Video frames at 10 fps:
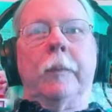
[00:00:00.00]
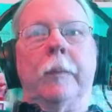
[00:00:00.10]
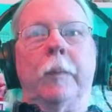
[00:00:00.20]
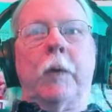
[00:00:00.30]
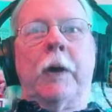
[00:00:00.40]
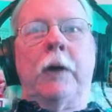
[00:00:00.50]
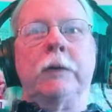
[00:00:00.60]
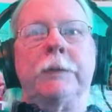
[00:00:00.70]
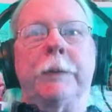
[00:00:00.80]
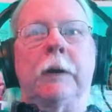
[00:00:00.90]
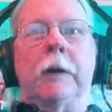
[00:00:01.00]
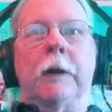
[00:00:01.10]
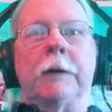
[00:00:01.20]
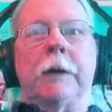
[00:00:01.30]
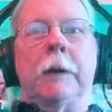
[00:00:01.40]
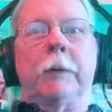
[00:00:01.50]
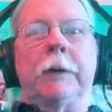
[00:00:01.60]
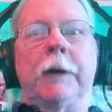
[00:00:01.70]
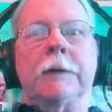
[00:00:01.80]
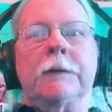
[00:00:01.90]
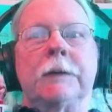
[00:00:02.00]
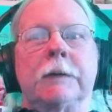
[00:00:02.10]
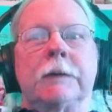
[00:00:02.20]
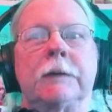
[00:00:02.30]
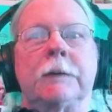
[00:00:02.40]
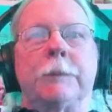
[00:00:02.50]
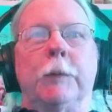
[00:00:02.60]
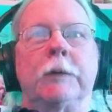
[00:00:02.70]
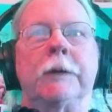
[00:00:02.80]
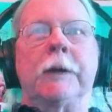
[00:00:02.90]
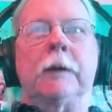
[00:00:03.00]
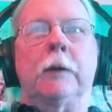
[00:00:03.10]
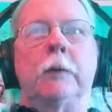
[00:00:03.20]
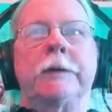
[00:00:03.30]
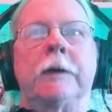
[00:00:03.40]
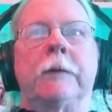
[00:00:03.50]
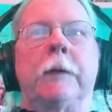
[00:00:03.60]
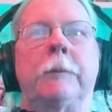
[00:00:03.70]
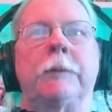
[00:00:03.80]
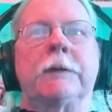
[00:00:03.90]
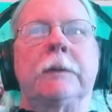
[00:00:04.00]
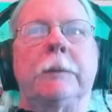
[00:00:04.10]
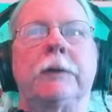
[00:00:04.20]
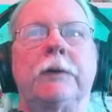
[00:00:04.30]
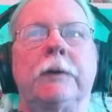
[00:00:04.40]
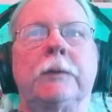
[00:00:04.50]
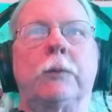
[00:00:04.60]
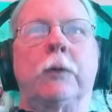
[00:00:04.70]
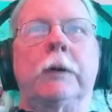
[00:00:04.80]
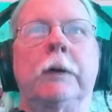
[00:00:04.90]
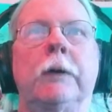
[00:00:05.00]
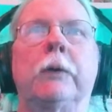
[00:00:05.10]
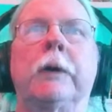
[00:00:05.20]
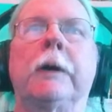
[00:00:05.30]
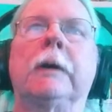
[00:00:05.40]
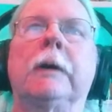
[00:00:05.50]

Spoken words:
I don't spend a lot of time with DAS 6. Just mostly I load stuff up just to make sure it's working okay.